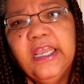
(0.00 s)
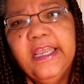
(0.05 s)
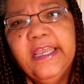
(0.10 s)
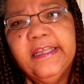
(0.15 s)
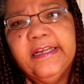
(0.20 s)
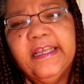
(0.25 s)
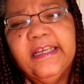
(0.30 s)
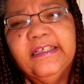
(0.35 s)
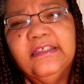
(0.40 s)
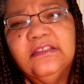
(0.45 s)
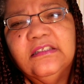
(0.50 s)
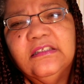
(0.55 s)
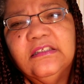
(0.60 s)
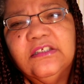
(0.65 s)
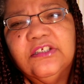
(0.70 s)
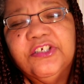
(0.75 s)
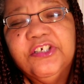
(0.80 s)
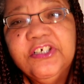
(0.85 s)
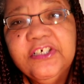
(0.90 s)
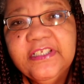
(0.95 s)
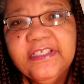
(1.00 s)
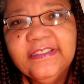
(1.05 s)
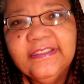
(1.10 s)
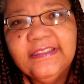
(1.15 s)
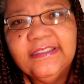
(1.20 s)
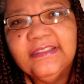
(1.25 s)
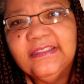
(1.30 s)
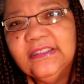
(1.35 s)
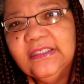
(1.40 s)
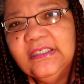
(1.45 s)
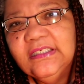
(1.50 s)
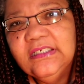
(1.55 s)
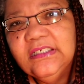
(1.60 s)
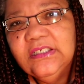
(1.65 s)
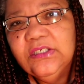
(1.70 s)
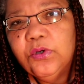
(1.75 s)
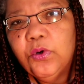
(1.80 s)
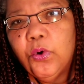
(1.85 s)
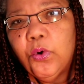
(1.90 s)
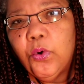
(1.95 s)
And I couldn't
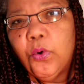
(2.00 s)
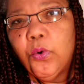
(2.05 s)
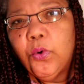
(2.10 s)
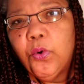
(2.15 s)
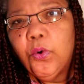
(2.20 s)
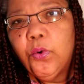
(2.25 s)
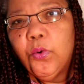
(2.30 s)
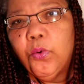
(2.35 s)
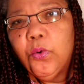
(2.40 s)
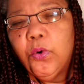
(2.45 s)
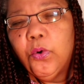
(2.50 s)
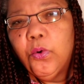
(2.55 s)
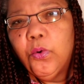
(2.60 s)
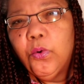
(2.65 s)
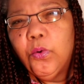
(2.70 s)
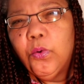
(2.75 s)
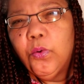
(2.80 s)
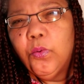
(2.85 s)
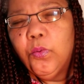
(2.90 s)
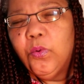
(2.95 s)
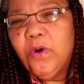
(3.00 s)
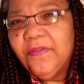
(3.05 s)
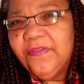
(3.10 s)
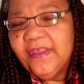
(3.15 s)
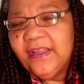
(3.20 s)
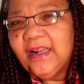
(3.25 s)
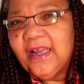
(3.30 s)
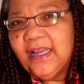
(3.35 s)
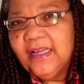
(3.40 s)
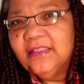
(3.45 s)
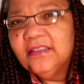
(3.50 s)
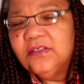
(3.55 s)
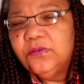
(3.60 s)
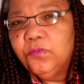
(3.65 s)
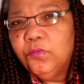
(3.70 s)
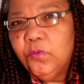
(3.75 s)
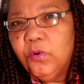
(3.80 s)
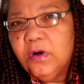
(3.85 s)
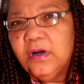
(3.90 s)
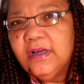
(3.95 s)
see what that
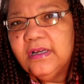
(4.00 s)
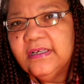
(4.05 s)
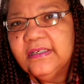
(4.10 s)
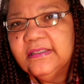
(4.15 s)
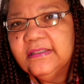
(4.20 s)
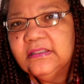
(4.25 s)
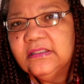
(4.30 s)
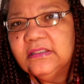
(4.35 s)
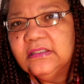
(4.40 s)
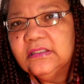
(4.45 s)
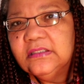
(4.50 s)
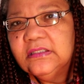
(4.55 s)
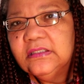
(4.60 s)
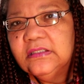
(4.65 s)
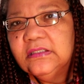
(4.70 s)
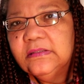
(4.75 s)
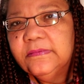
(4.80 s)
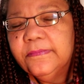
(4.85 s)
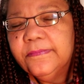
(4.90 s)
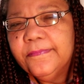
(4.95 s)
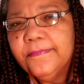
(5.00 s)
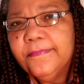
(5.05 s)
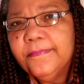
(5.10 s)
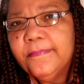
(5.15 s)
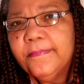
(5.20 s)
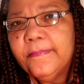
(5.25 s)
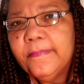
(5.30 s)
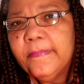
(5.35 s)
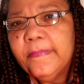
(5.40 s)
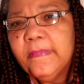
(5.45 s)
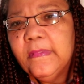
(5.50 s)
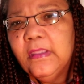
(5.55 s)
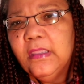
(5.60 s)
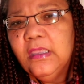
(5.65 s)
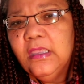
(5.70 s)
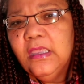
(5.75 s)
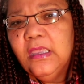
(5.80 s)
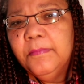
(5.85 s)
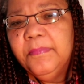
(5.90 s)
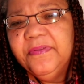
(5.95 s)
island was.
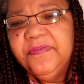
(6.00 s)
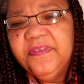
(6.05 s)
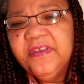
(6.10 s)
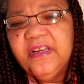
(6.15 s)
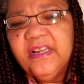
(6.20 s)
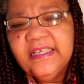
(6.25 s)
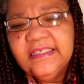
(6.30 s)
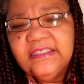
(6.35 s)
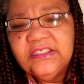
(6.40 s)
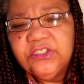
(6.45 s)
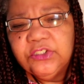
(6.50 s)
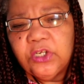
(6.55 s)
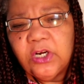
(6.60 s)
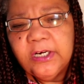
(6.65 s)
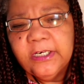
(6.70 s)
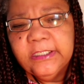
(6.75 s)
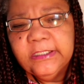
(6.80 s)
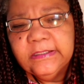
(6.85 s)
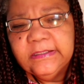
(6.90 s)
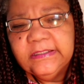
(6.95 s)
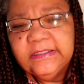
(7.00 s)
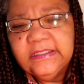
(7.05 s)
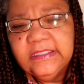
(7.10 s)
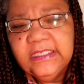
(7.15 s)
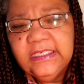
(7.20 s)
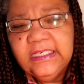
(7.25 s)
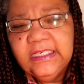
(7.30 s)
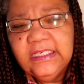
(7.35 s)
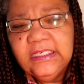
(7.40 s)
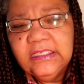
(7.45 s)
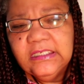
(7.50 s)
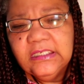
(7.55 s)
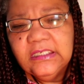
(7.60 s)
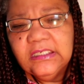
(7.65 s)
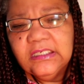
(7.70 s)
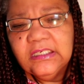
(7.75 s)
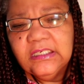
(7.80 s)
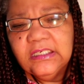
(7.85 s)
But then I started seeing,